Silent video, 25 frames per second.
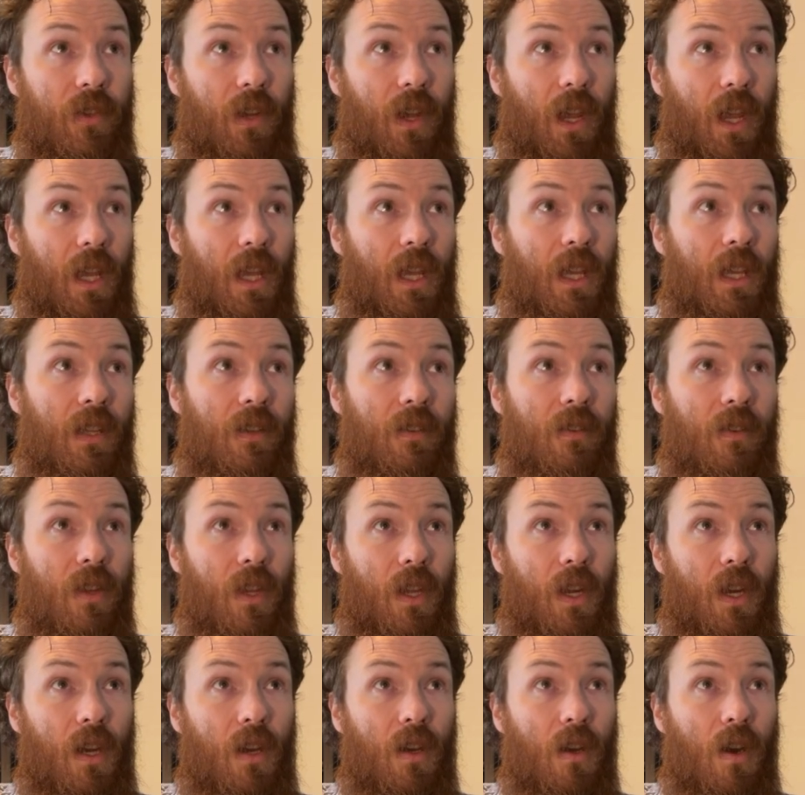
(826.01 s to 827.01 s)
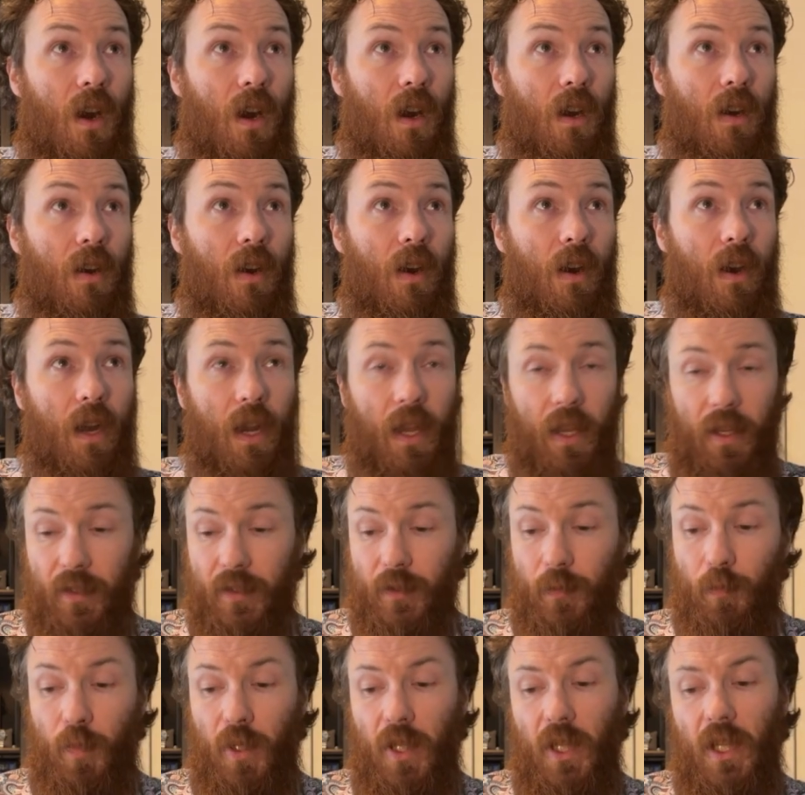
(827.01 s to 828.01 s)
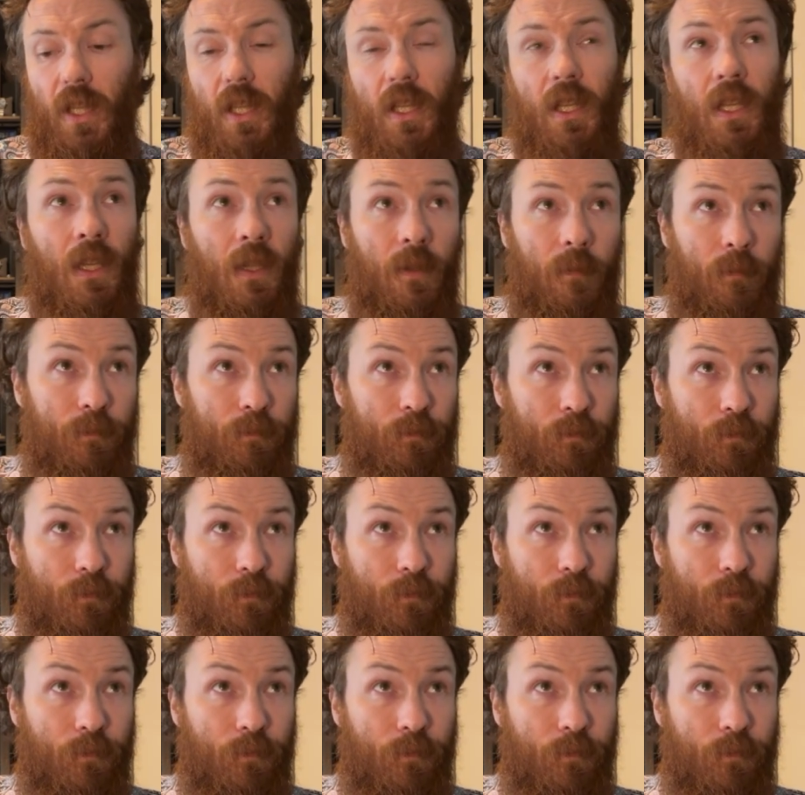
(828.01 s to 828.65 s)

in their RRSP,